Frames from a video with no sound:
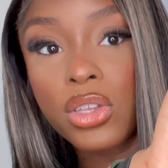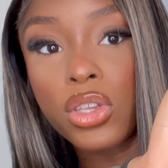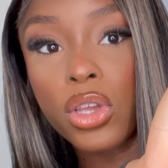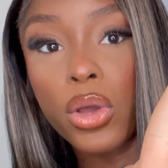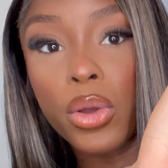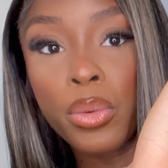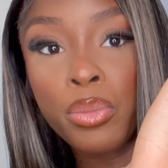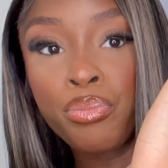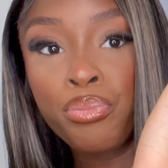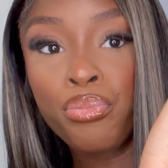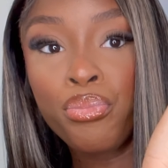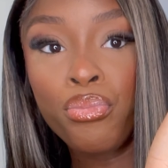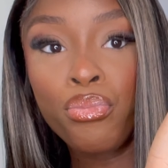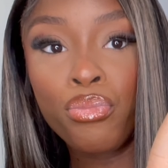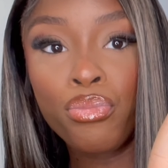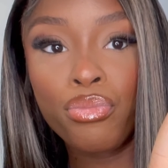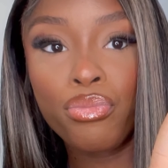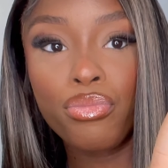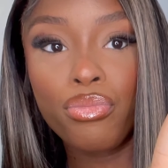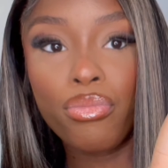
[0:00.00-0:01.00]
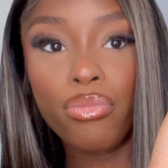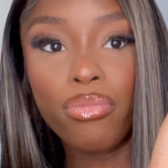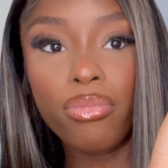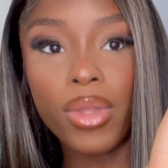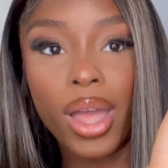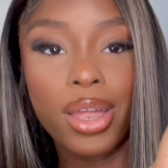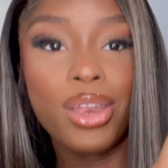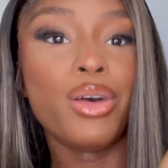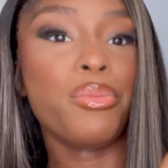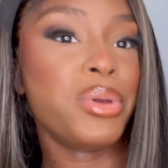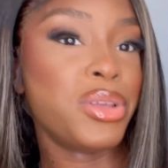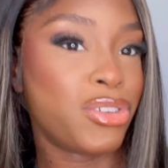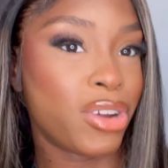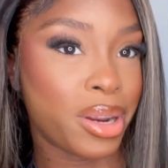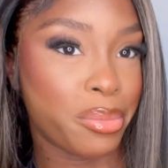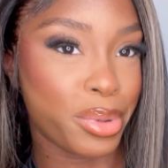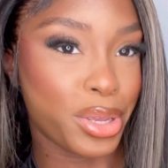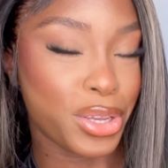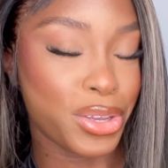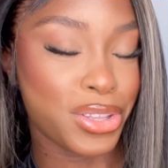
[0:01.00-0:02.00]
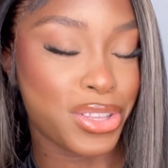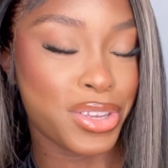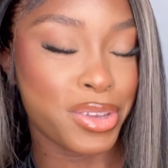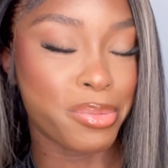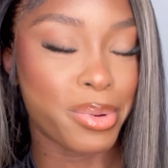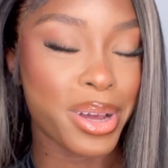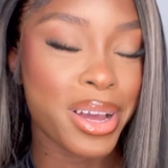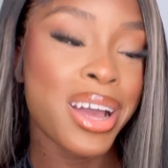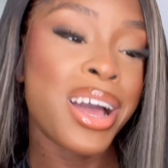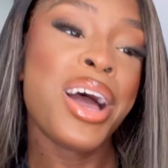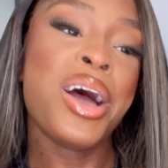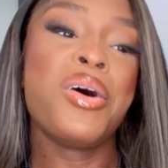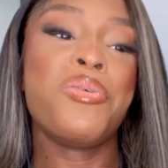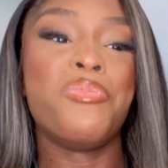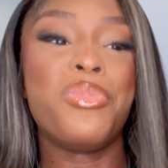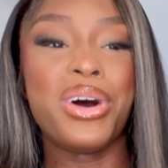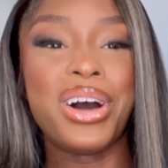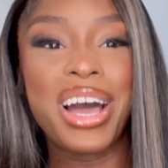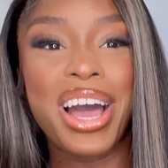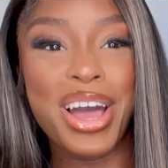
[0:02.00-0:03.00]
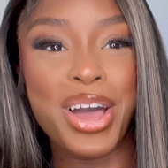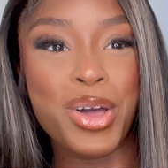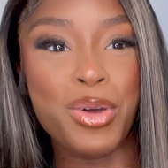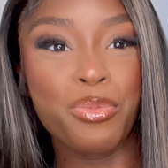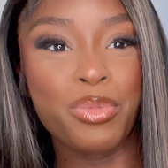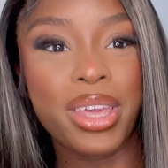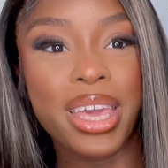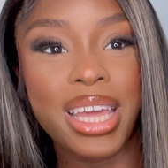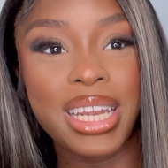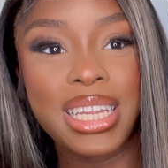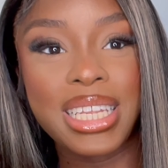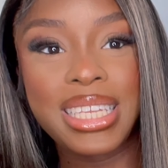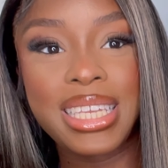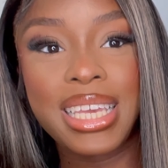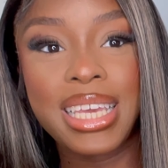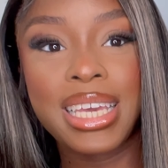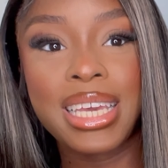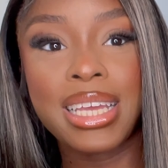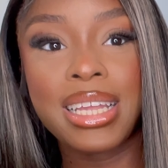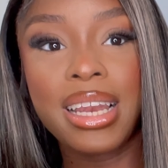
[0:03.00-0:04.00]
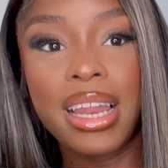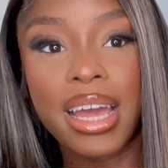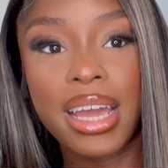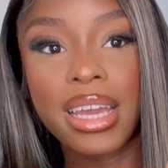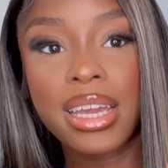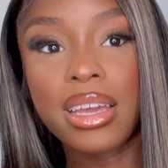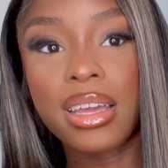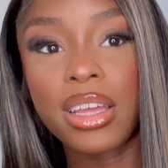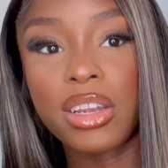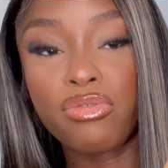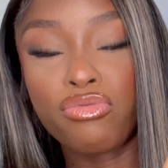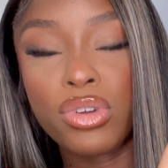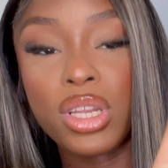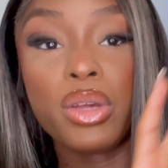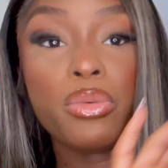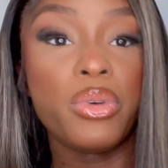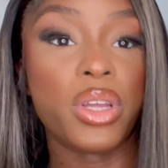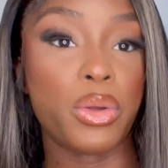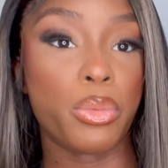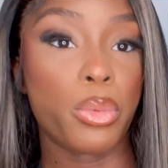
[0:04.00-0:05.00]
So I'm not really trying to be a YouTuber, but yeah, this here, like it really